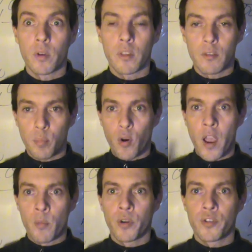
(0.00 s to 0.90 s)
with, the
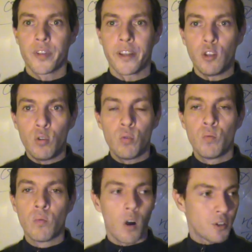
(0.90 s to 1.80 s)
parameters that
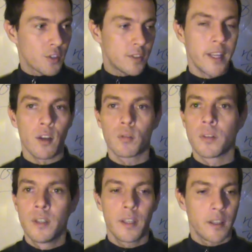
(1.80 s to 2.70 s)
you are just dealt,
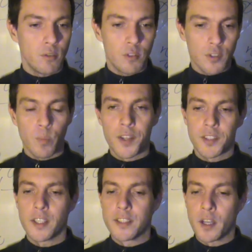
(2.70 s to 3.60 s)
that you just
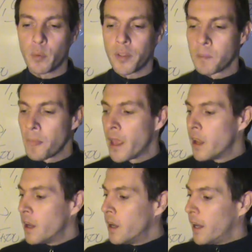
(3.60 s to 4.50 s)
must contend with.
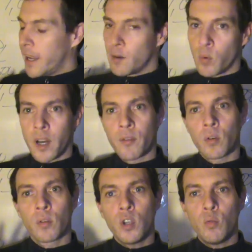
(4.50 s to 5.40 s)
And
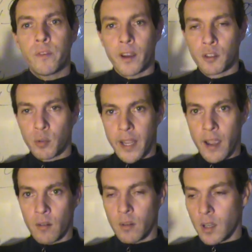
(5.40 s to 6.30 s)
whatever you fail to
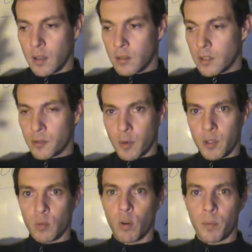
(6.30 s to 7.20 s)
account uh,
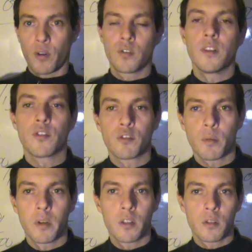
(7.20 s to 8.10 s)
attribute to one person is
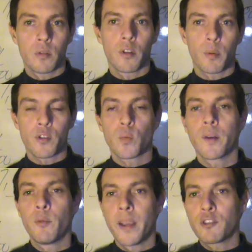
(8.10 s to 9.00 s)
attributed to another person.
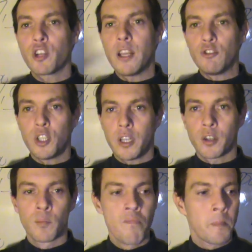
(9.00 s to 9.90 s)
Whenever you make a change
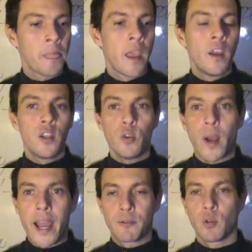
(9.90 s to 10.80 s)
here,
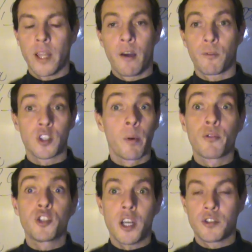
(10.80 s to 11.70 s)
you have to allow for some
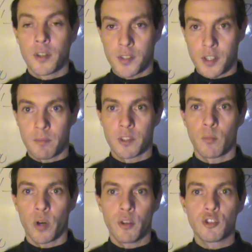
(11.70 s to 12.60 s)
other change in the system
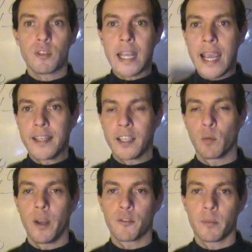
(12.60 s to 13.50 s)
somewhere else. You can't get
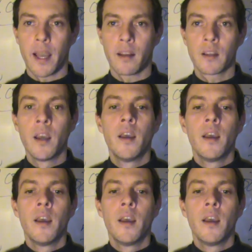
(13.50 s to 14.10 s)
away from that.